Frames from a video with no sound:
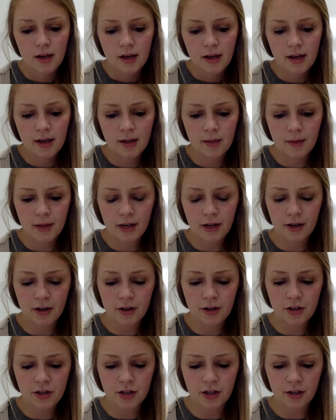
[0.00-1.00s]
He had made a
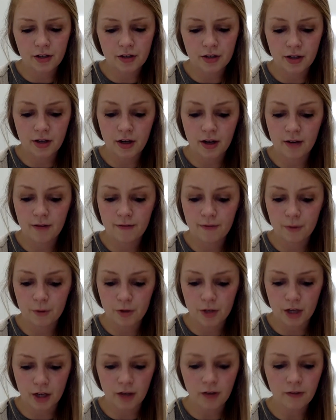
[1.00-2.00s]
good shelter and
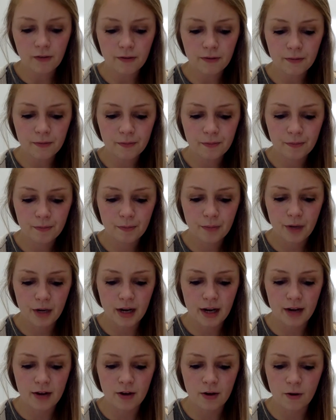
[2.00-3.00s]
food shelf, but
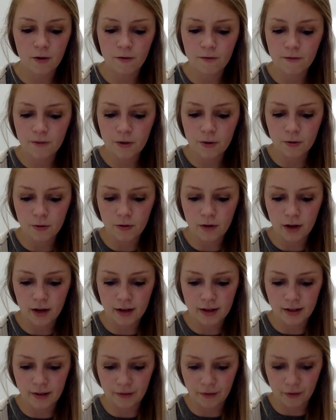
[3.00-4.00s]
he had no food
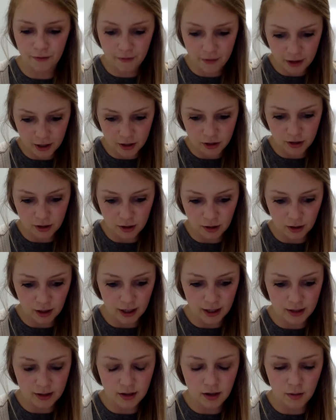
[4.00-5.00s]
except for fish and the
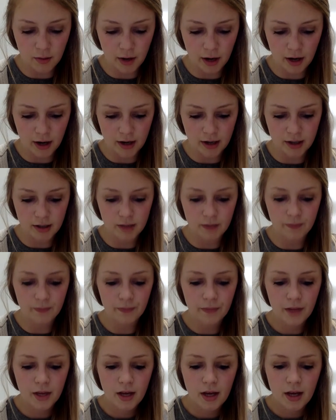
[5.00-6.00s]
last of the berries.
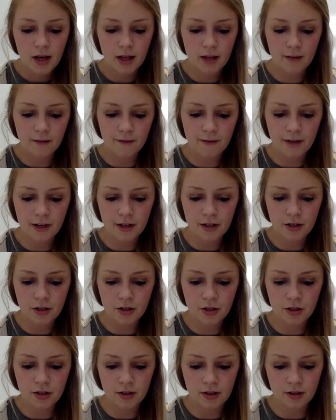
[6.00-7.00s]
And the
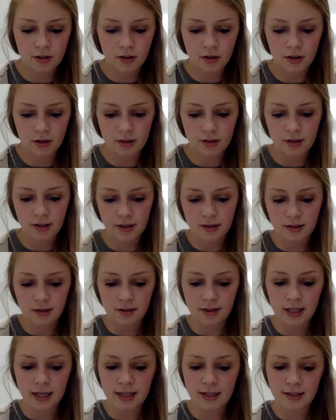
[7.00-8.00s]
fish, as good as they
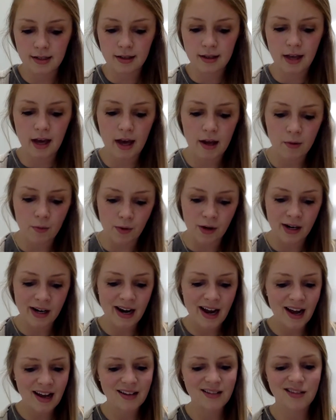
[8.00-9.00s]
still tasted then, were
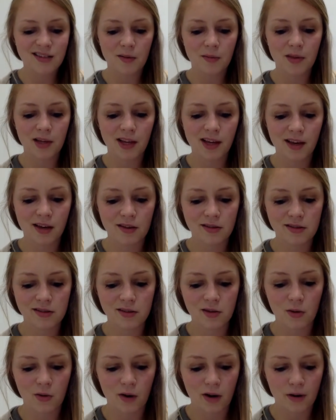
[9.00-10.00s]
not something he could
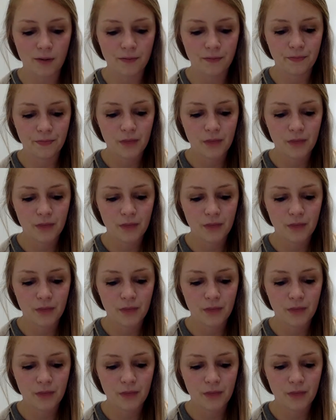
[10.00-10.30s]
store.